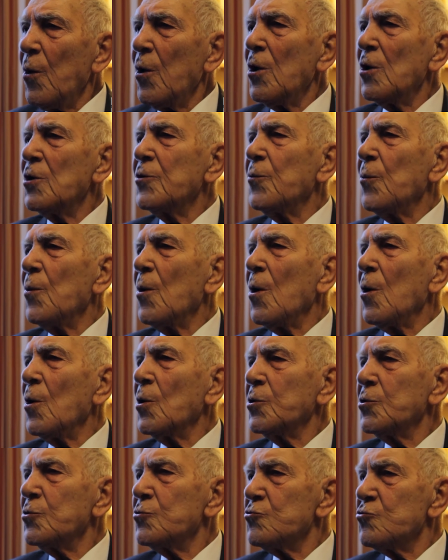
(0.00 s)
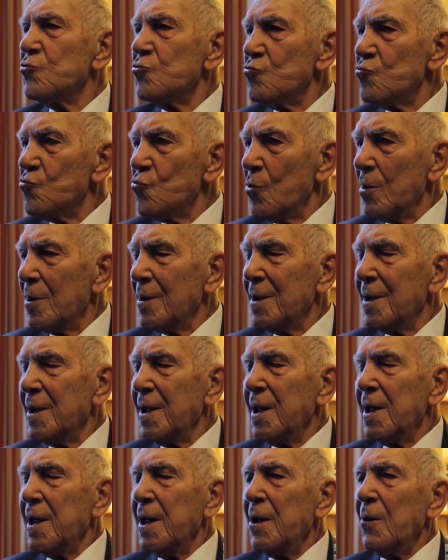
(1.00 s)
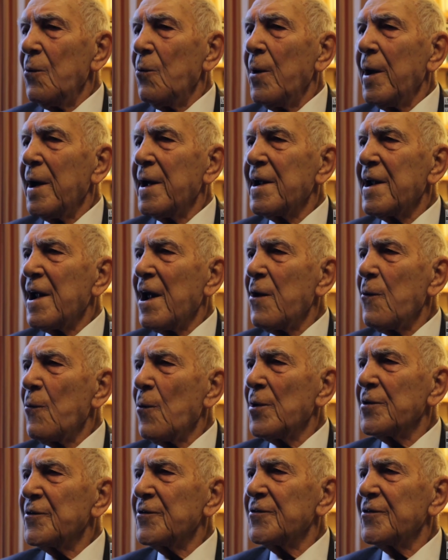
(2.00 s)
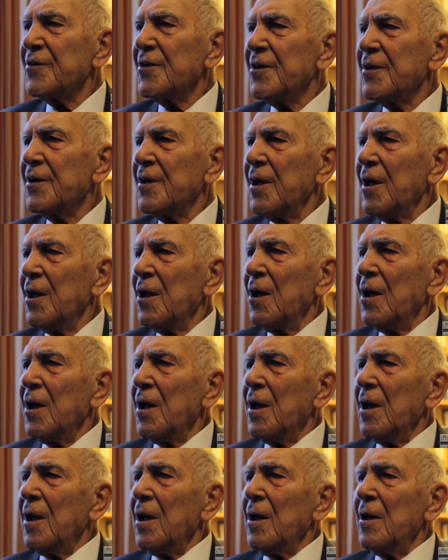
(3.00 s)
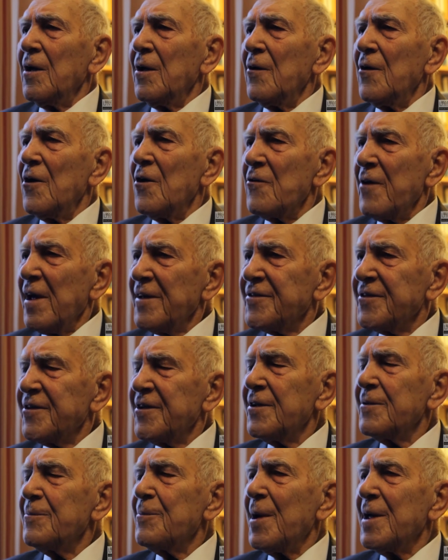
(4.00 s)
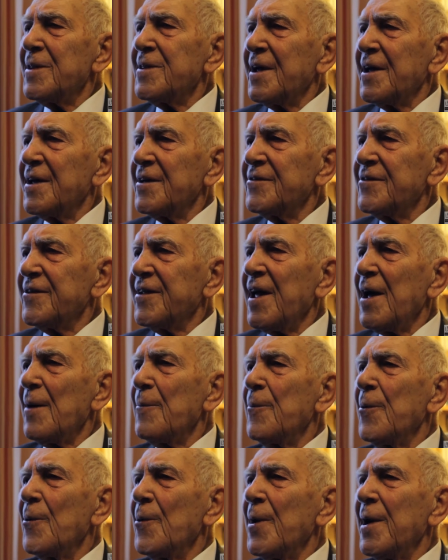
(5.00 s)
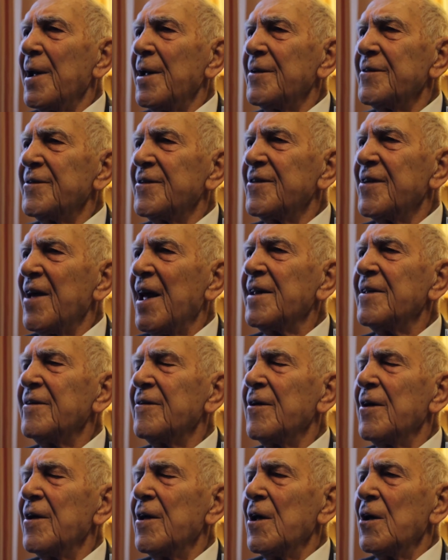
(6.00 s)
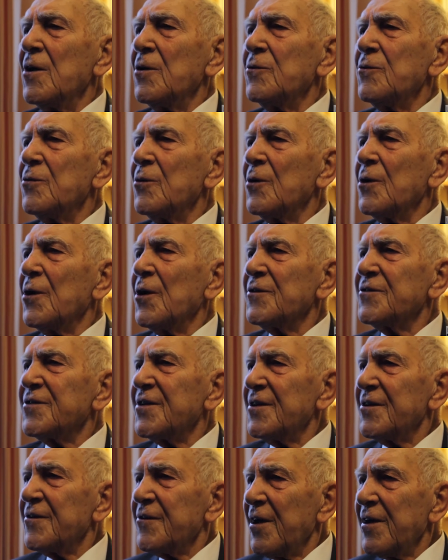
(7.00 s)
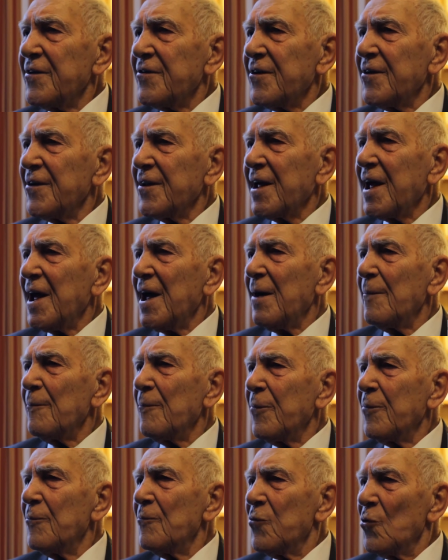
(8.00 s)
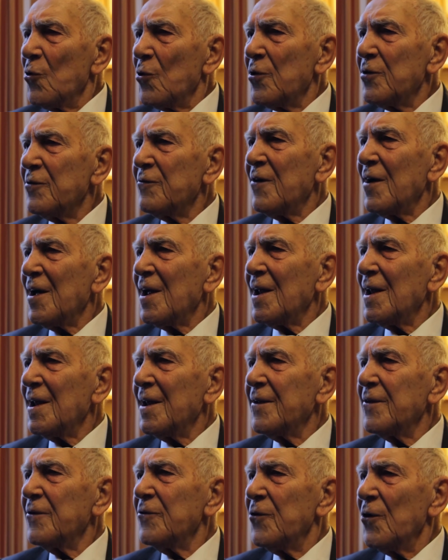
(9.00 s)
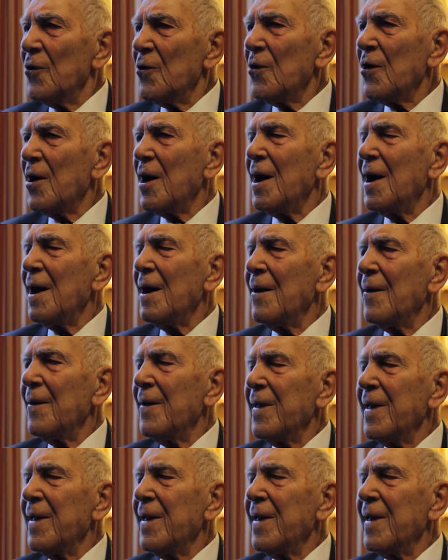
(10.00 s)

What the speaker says: World War II, where I was arrested by the Gestapo and sent to a concentration camp, Buchenwald, Dora.